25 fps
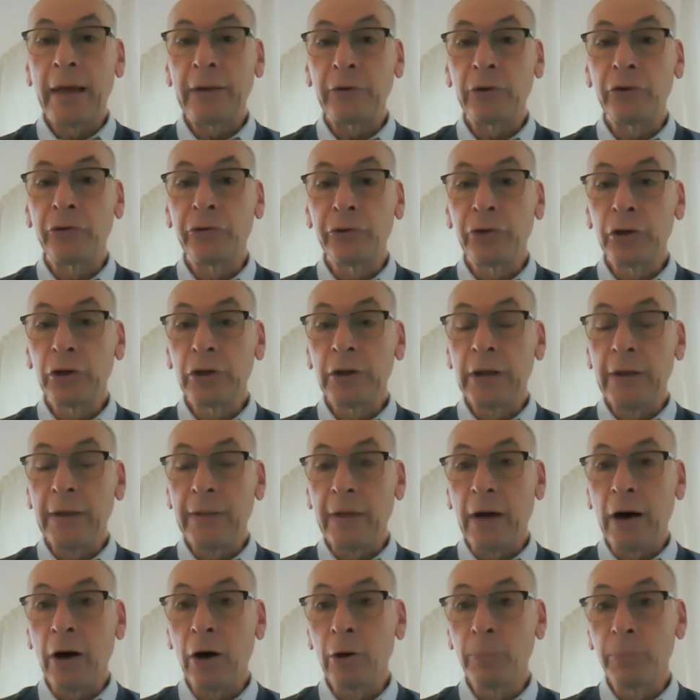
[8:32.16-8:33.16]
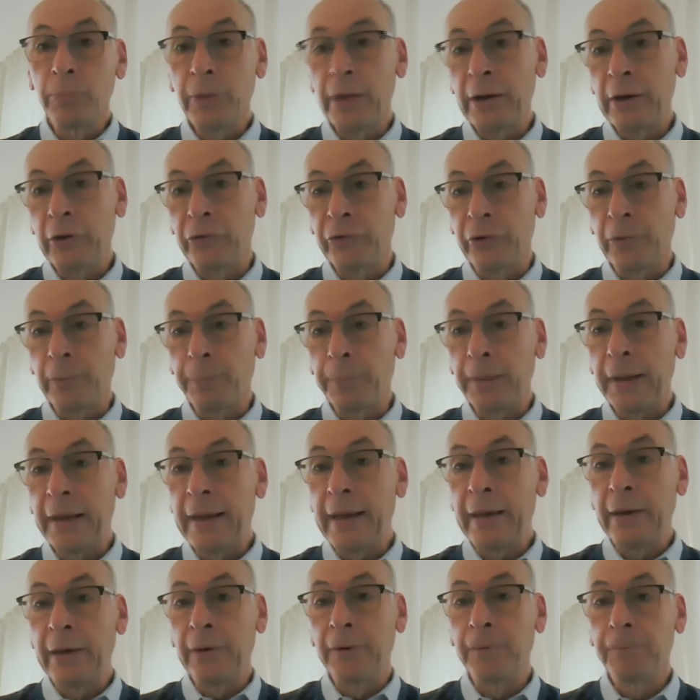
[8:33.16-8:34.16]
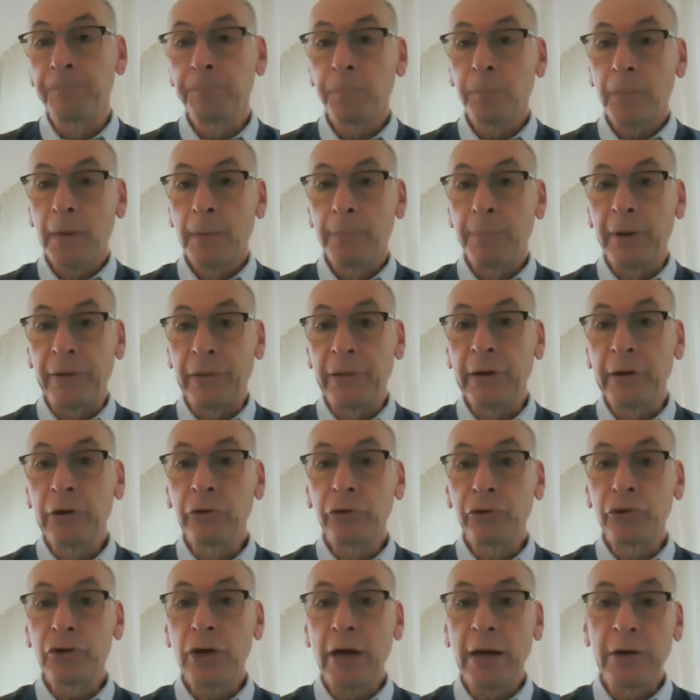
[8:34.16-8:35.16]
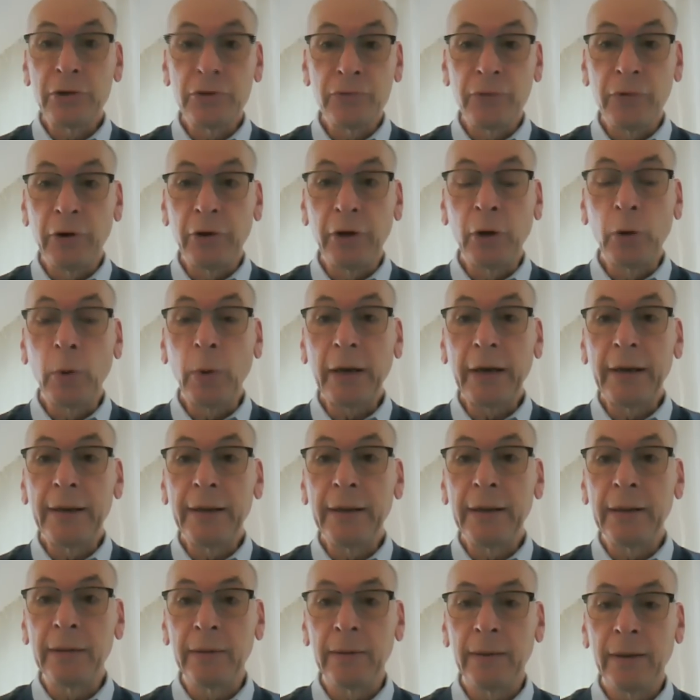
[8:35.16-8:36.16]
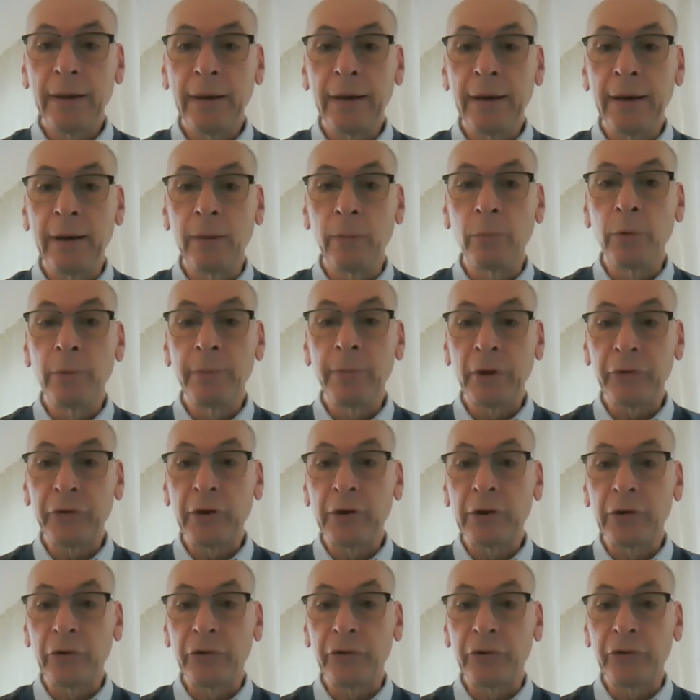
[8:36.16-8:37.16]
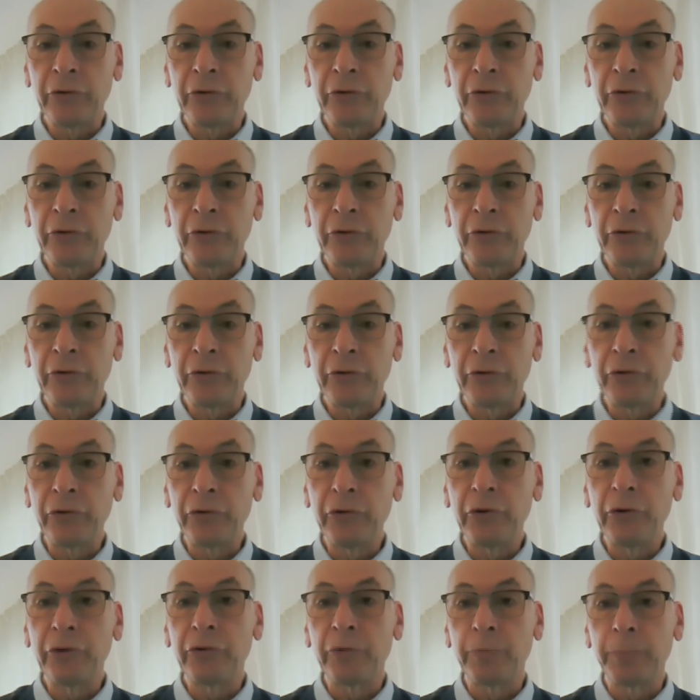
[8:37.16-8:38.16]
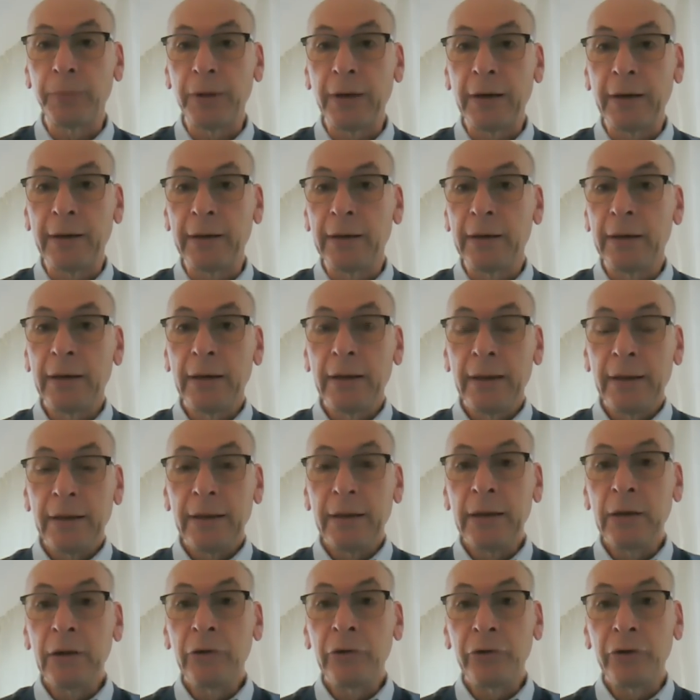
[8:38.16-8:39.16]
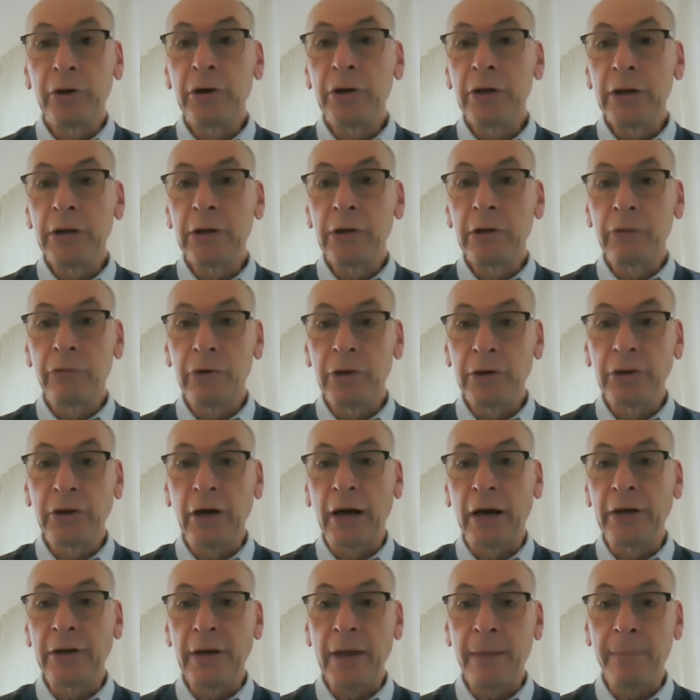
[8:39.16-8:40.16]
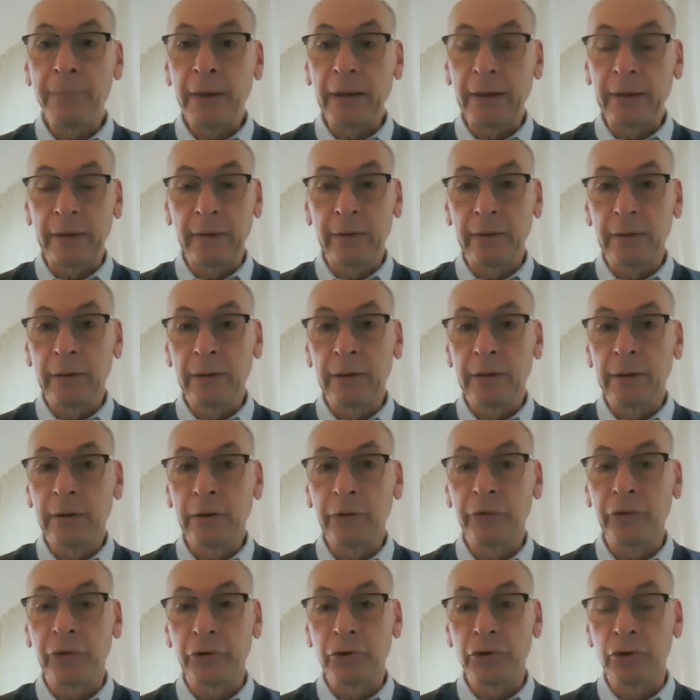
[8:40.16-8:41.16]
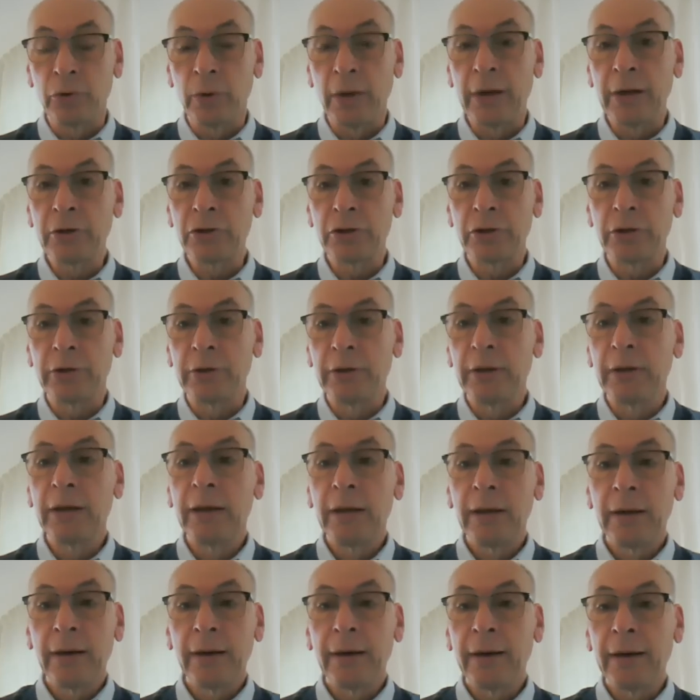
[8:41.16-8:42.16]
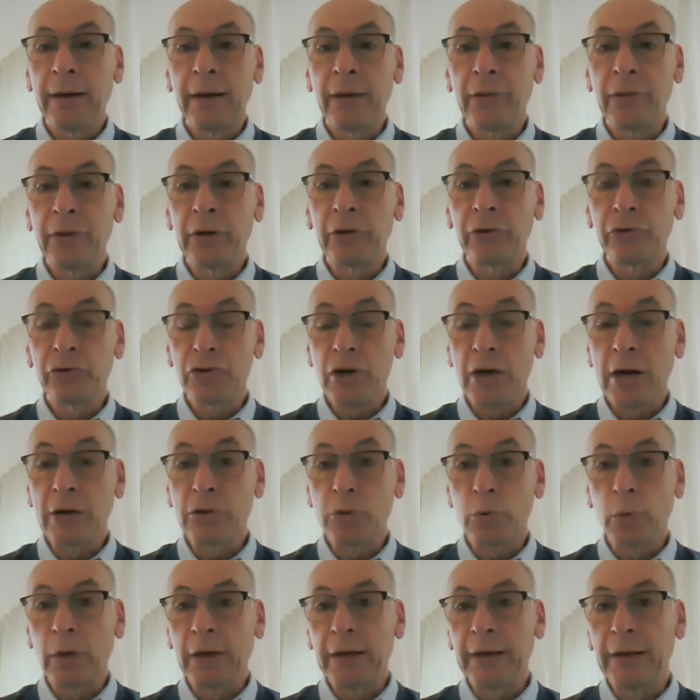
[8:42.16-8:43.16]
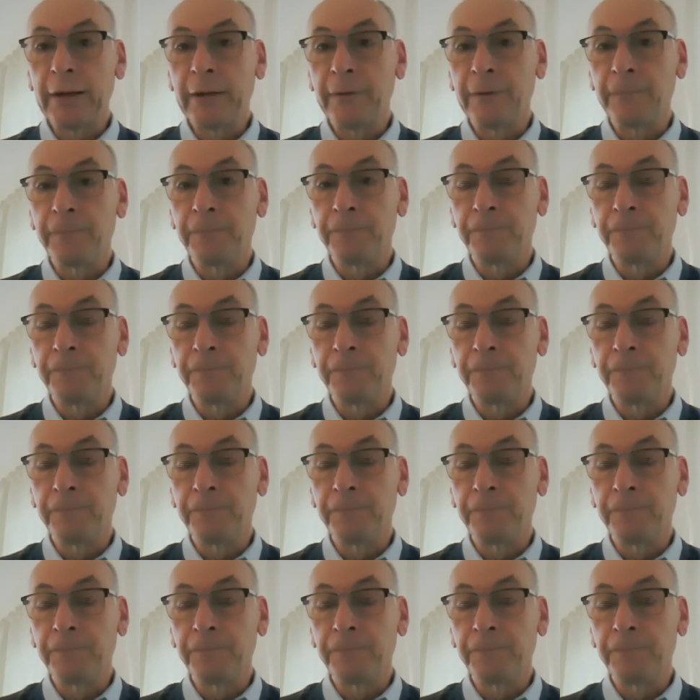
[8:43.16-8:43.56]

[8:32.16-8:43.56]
that is certainly the hope, that is the plan, but things change very quickly. Um, we must understand that the electricity supply is indeed a very dynamic uh, situation, uh, and things change quickly.